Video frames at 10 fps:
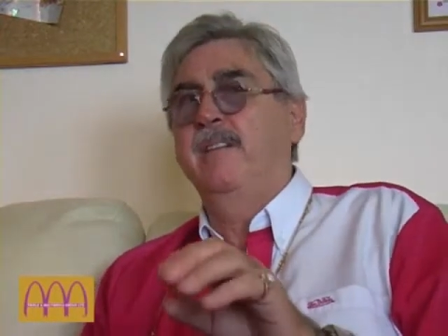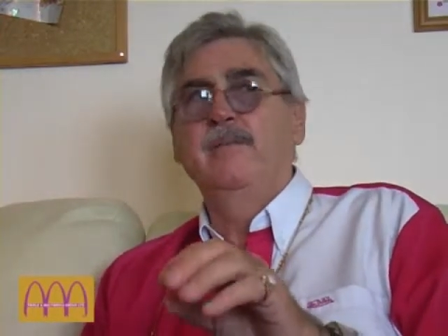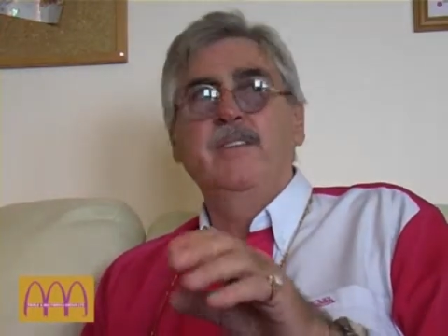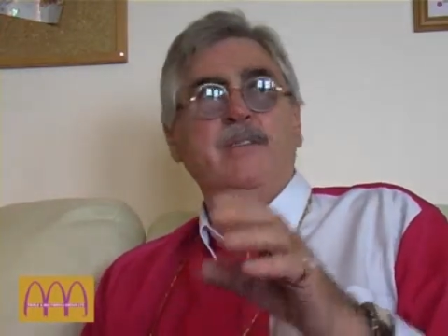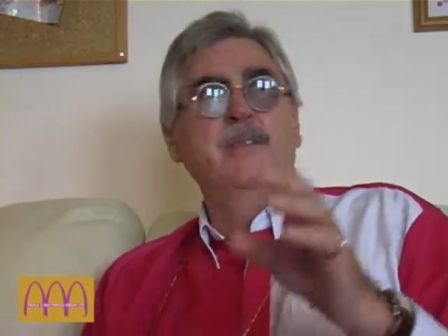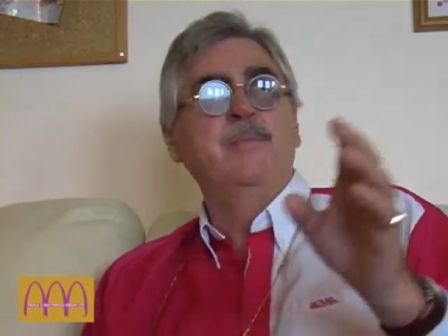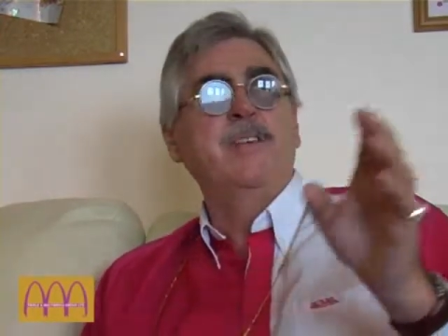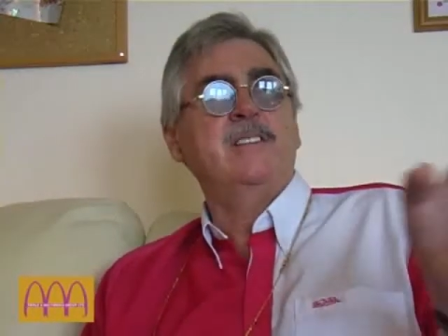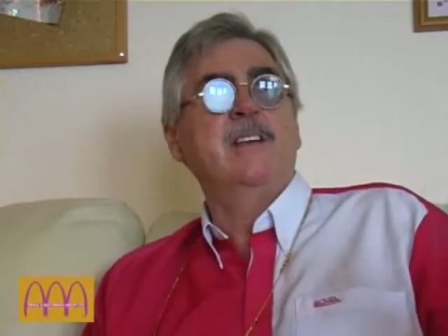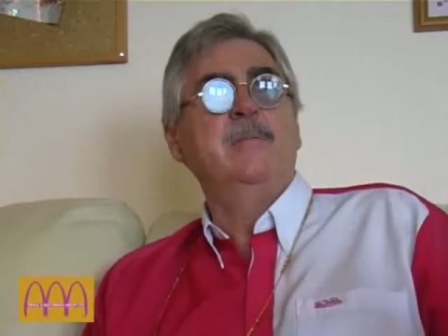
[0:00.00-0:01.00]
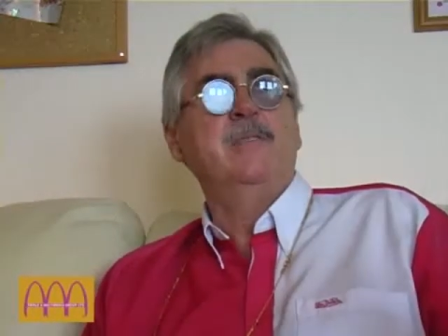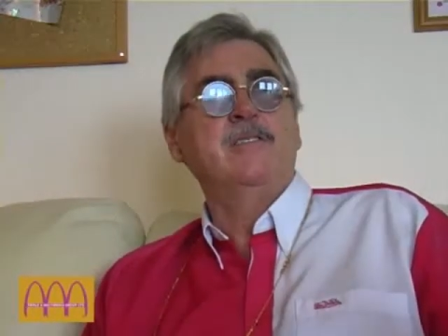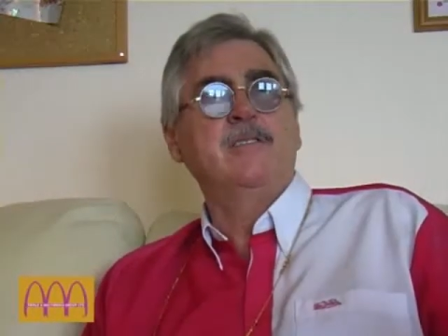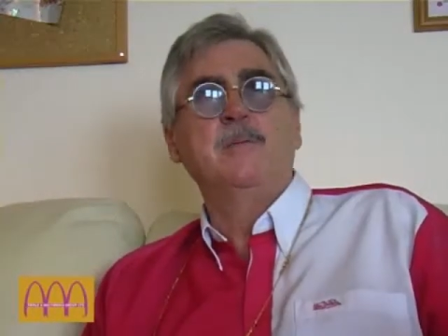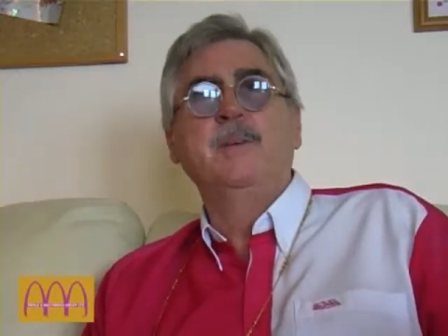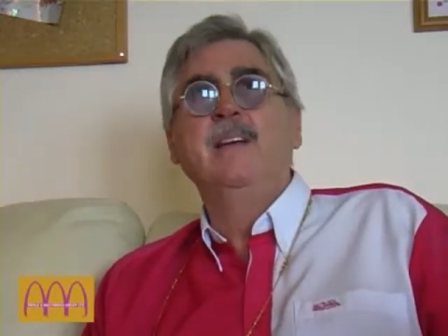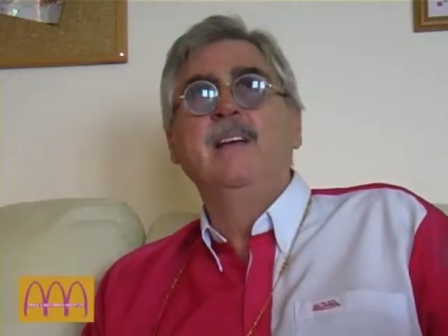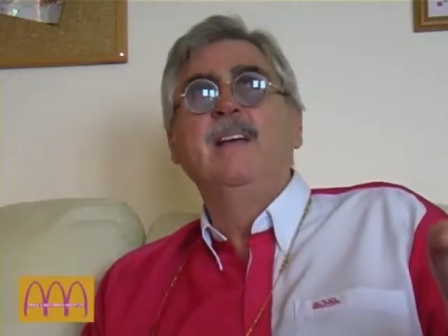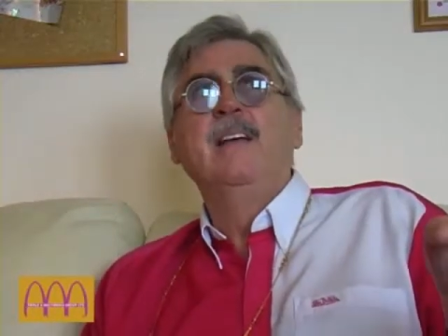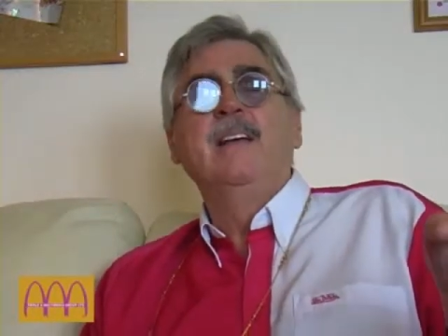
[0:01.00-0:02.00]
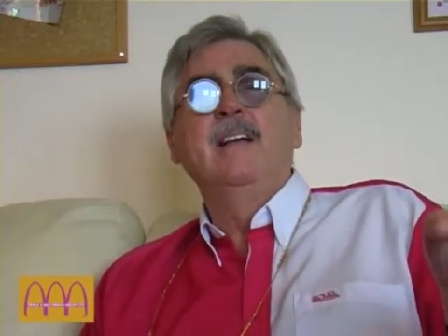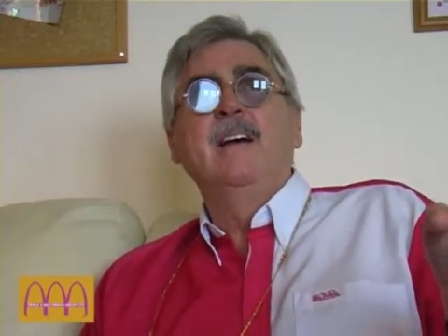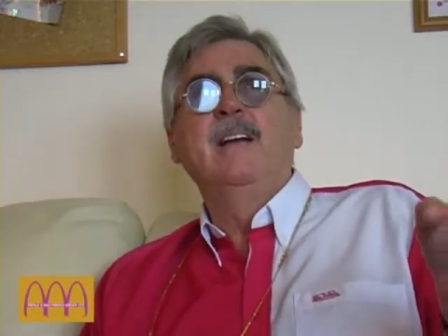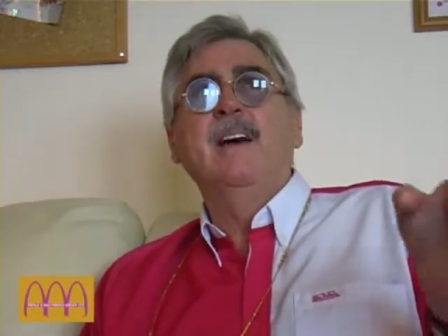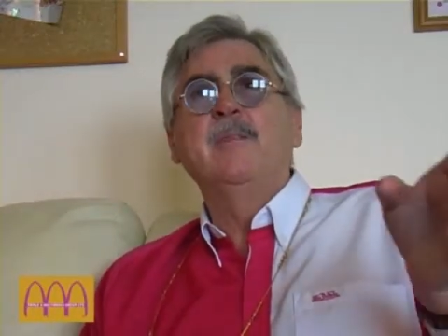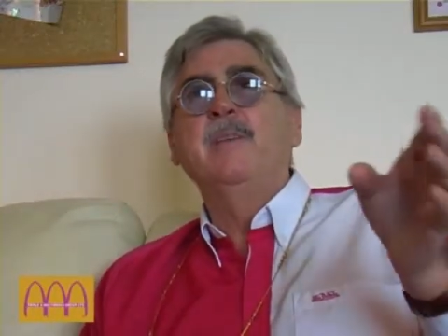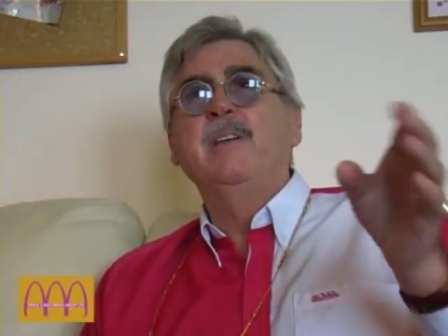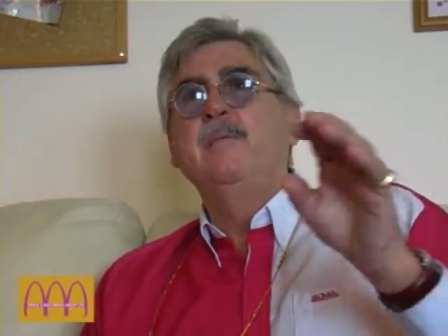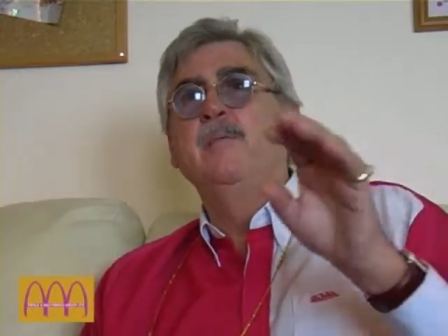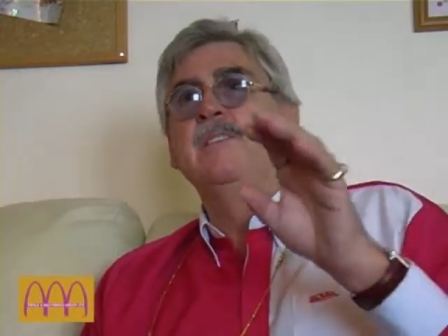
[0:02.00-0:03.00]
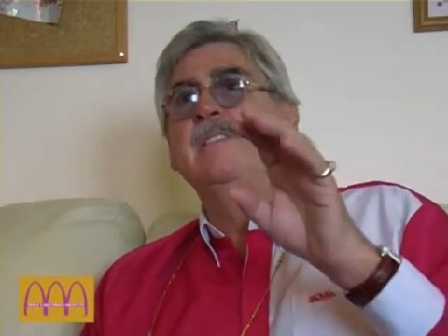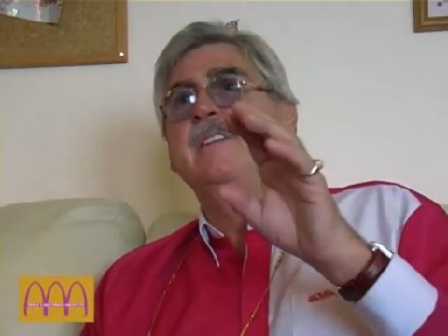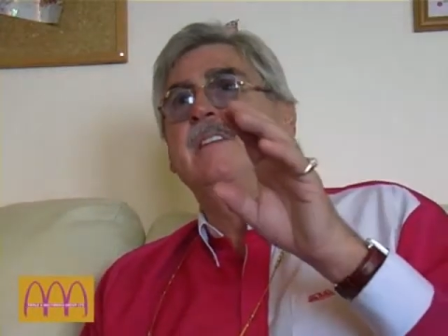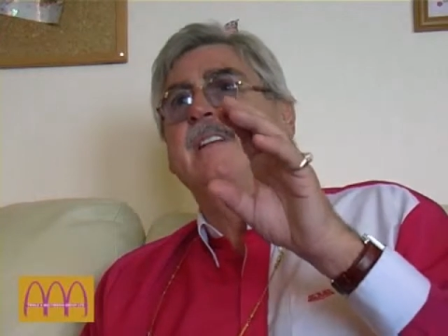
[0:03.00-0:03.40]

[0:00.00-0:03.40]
The press came and saw me. A gunman was